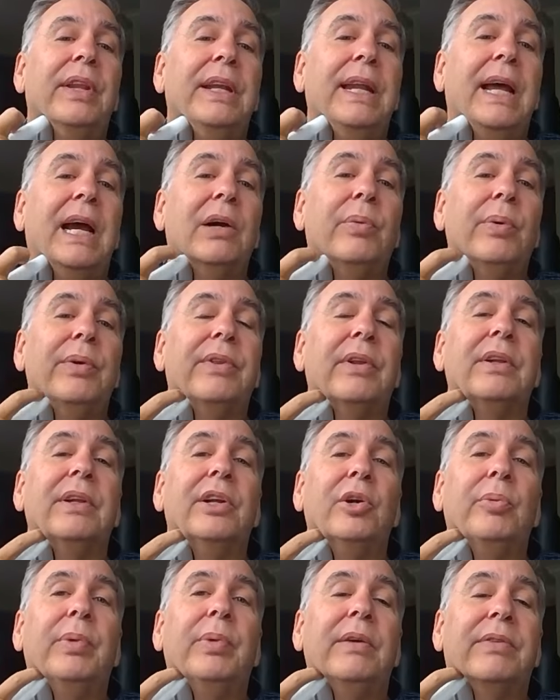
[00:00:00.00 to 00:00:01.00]
the neck with a
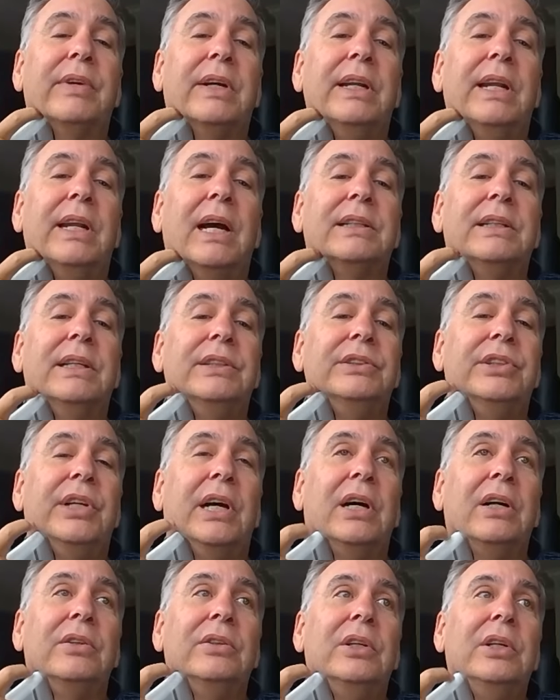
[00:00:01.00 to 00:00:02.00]
little bit of conducting
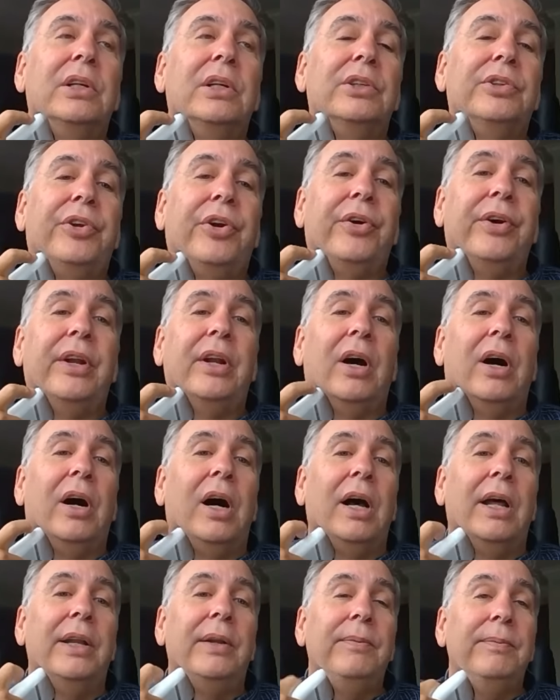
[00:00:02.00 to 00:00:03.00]
gel. Turn it
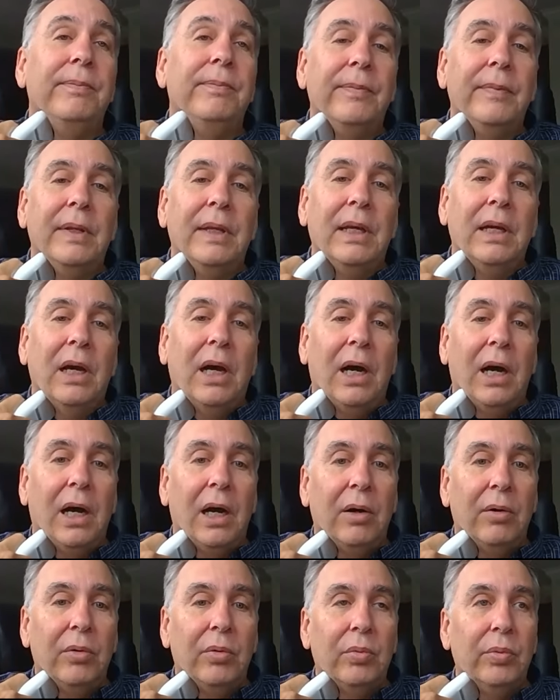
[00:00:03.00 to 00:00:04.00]
on.
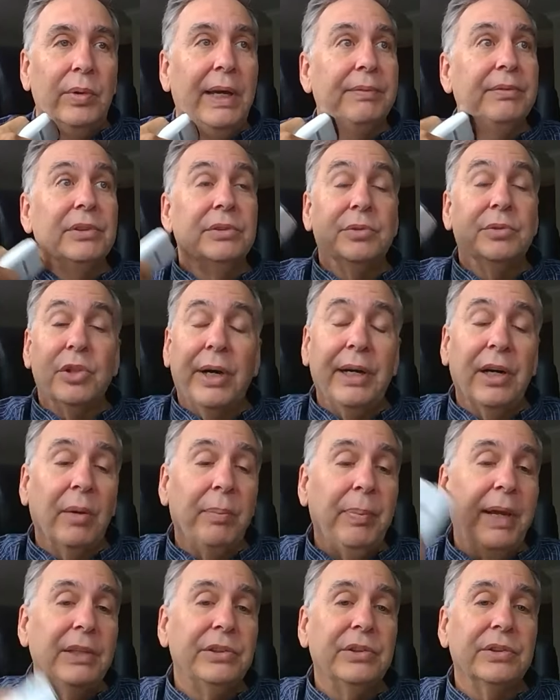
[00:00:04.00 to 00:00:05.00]
Uh, we have to train our
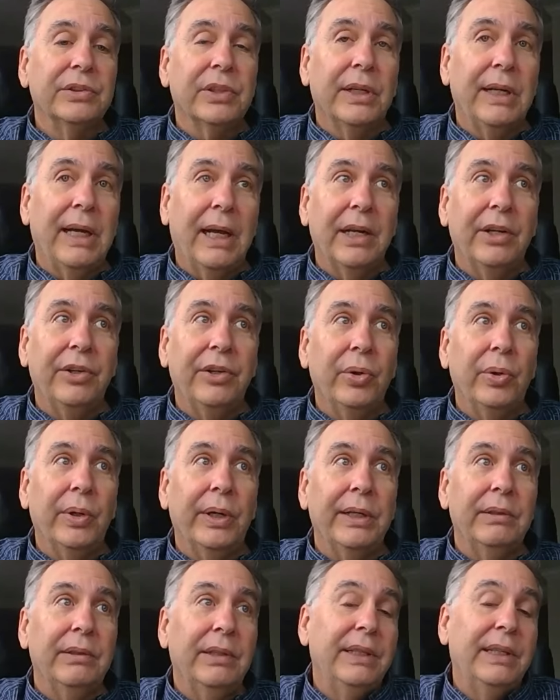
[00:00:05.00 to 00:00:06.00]
patients on how to do
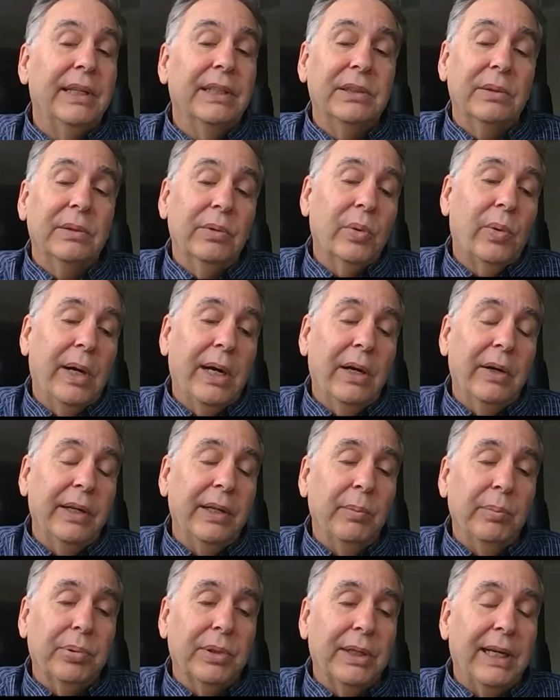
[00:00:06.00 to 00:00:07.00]
it. It doesn't require an
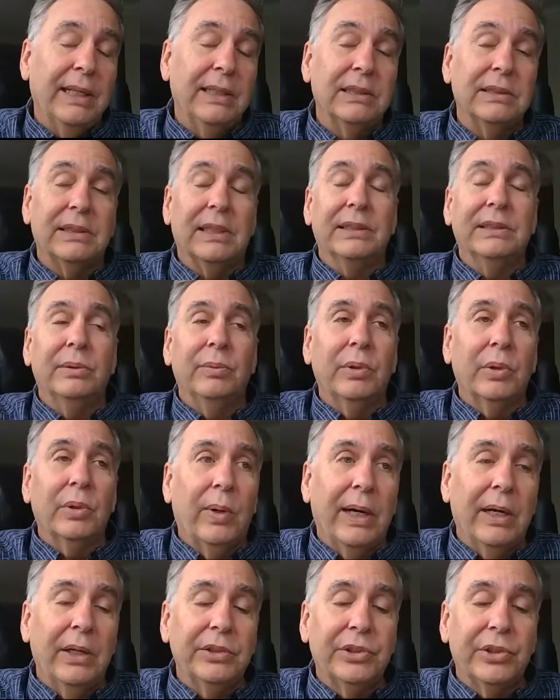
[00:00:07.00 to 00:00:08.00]
implant. It doesn't
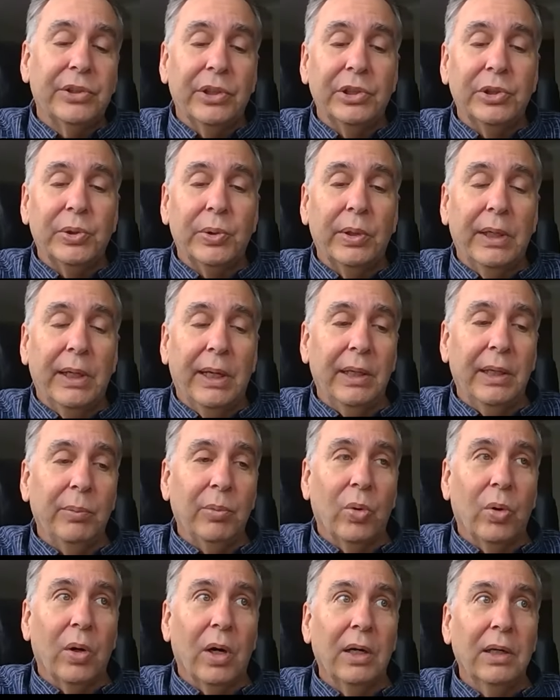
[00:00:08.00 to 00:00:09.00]
require surgery
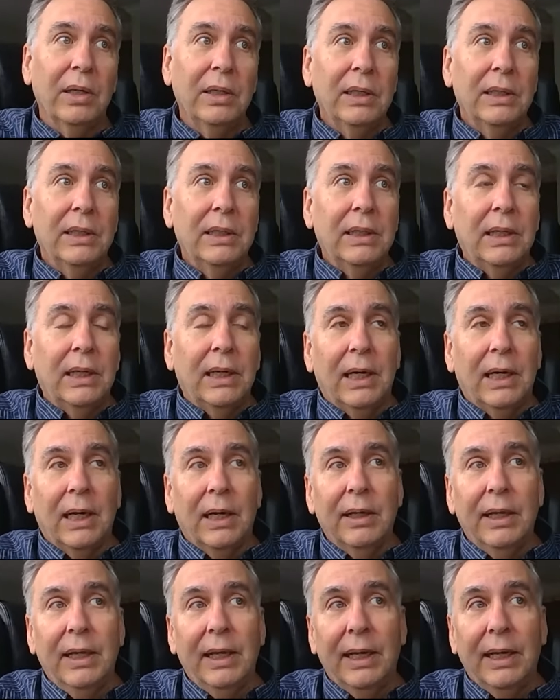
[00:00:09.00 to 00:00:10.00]
anymore.
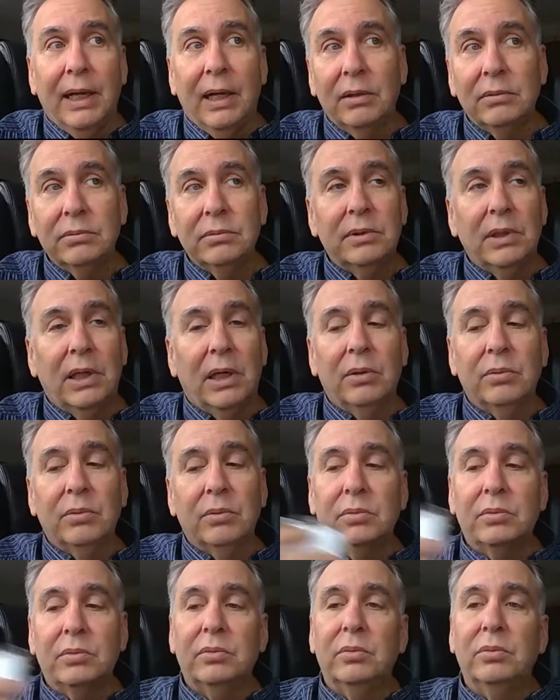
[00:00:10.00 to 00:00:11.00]
Uh, and I'll
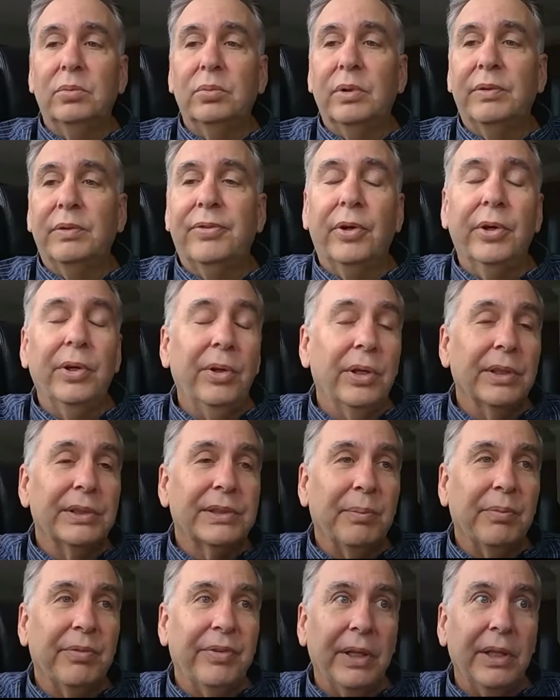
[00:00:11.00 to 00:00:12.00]
I'll refer you to
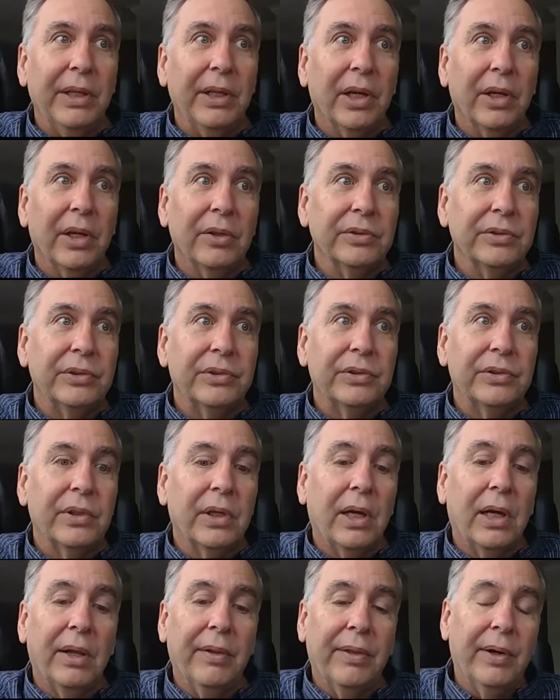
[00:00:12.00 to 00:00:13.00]
some videos
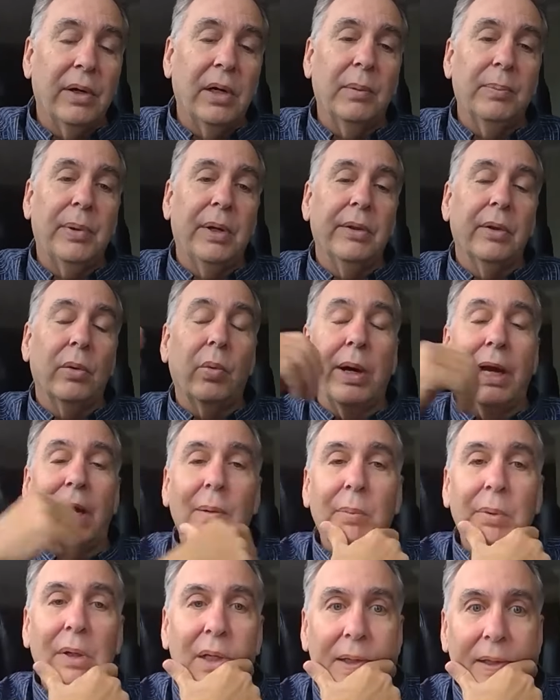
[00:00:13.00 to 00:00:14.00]
uh, that are up on the
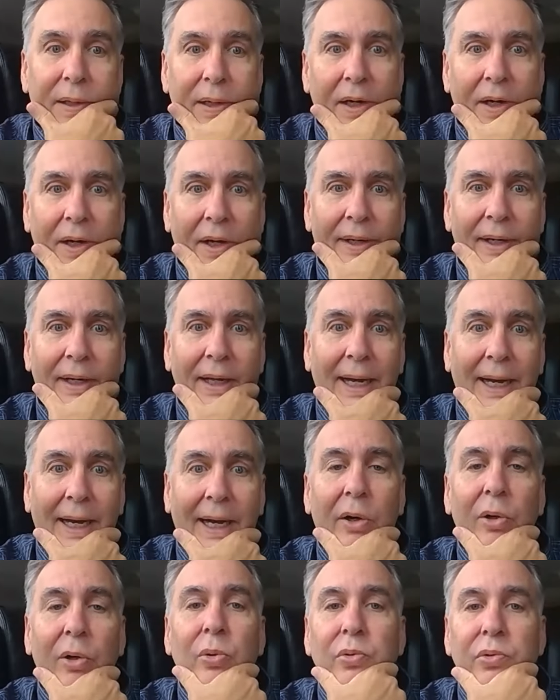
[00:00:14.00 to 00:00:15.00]
web on
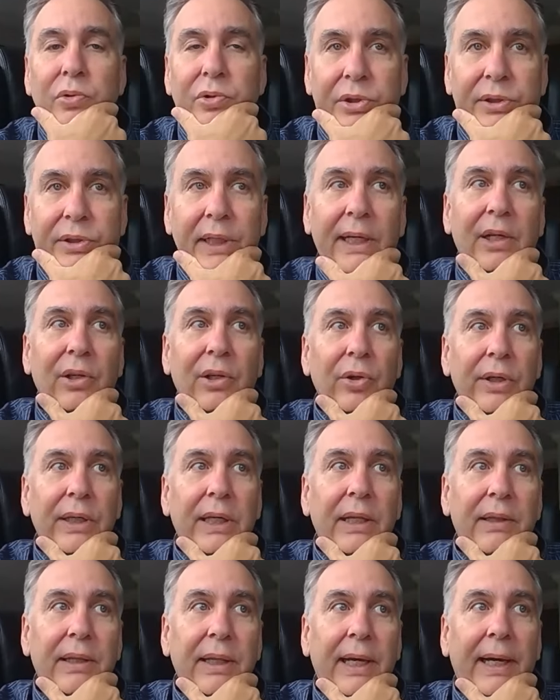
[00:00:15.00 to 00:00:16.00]
how to take a
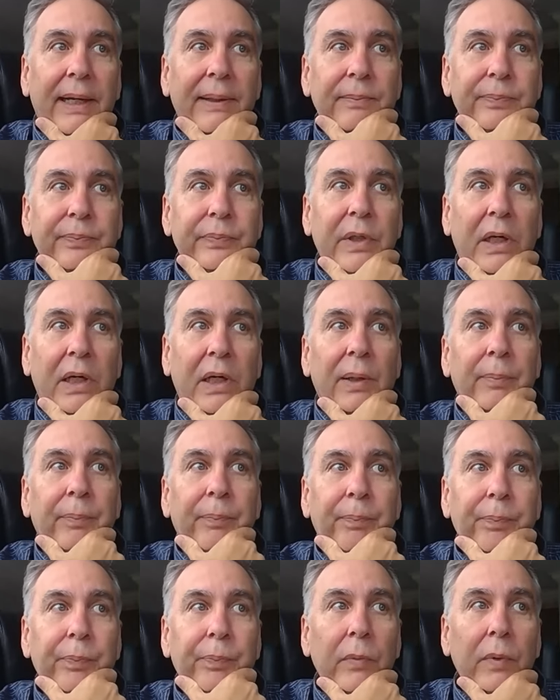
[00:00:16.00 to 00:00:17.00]
look at that.
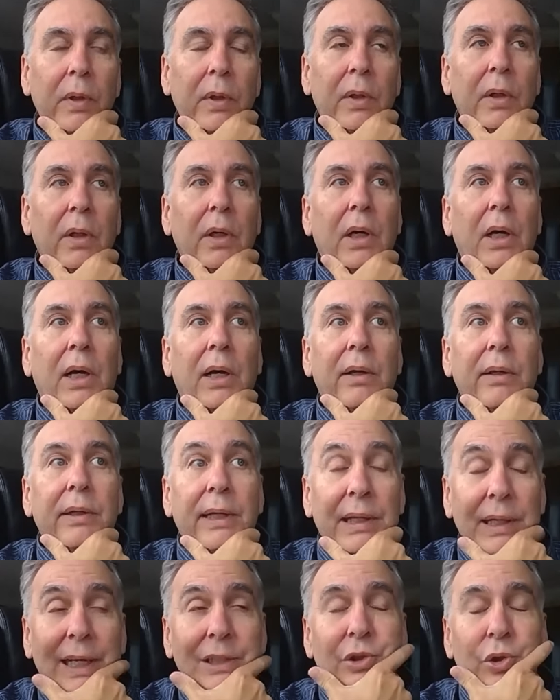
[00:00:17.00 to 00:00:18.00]
Um, uh,
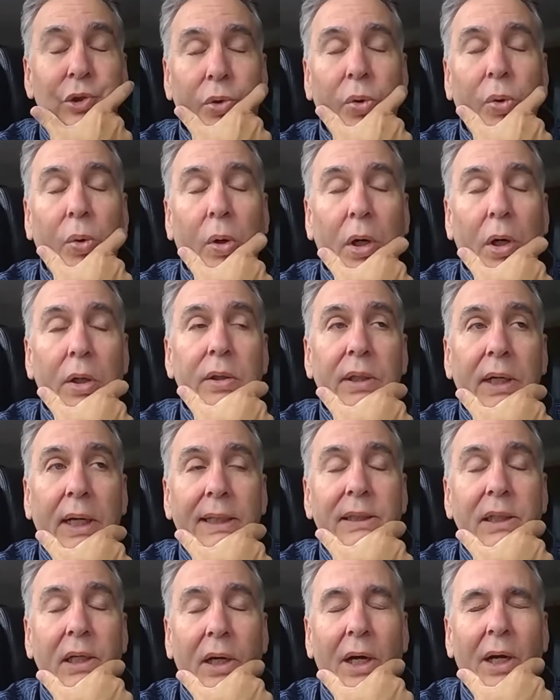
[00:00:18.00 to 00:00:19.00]

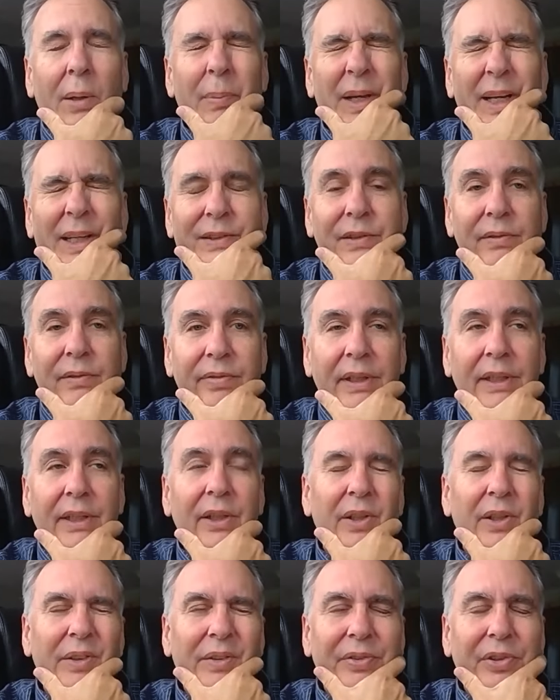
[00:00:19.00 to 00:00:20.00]
electrocore.com has a
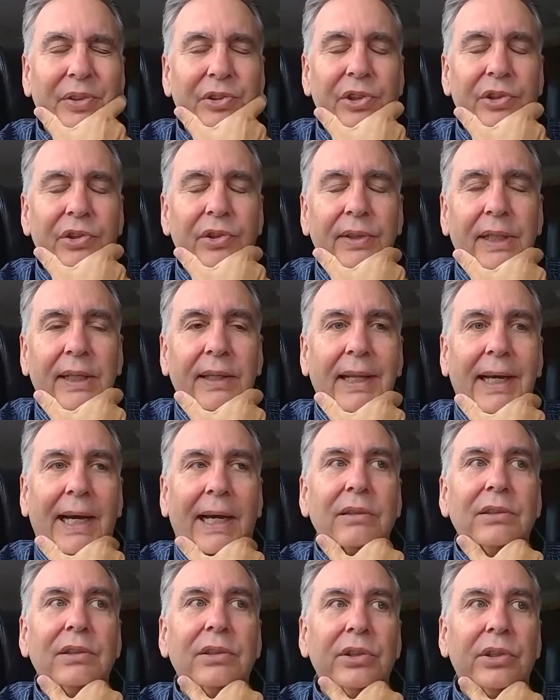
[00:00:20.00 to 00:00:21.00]
video. If you just look at
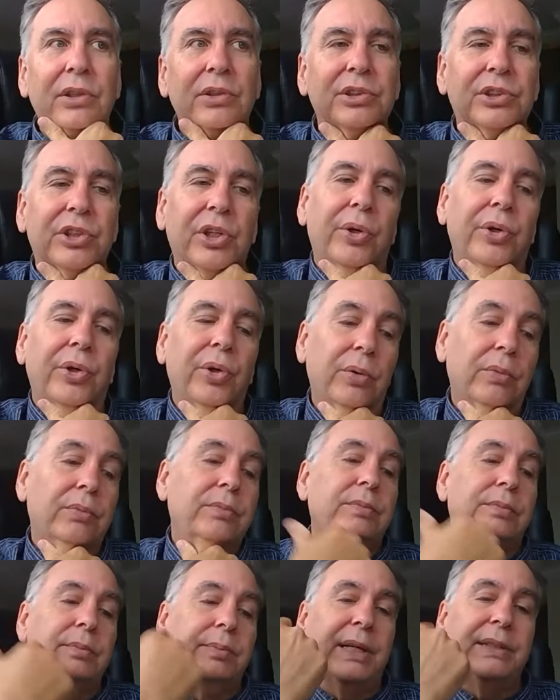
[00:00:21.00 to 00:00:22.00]
that, it'll show
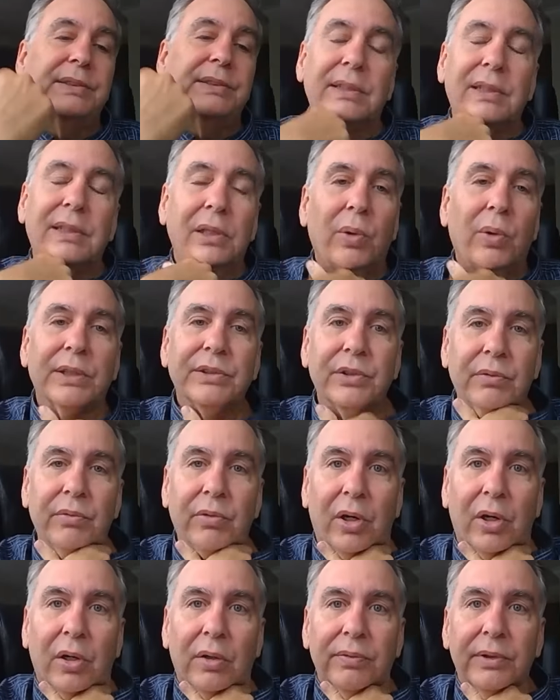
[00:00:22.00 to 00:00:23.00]
you basically what's
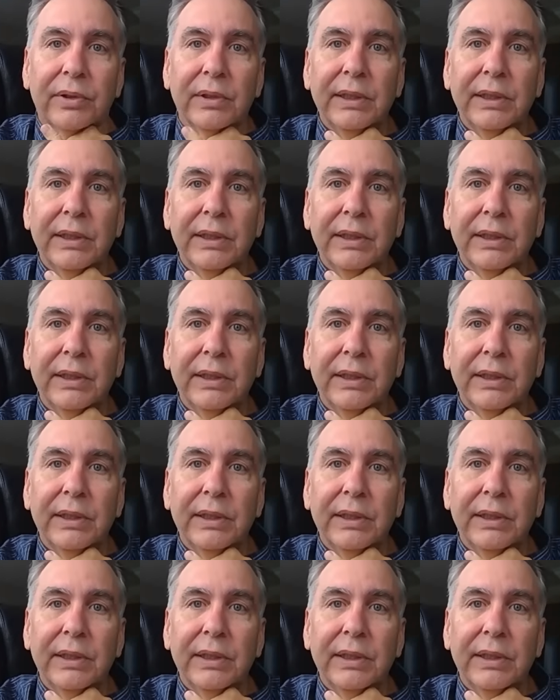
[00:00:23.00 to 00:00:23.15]
involved.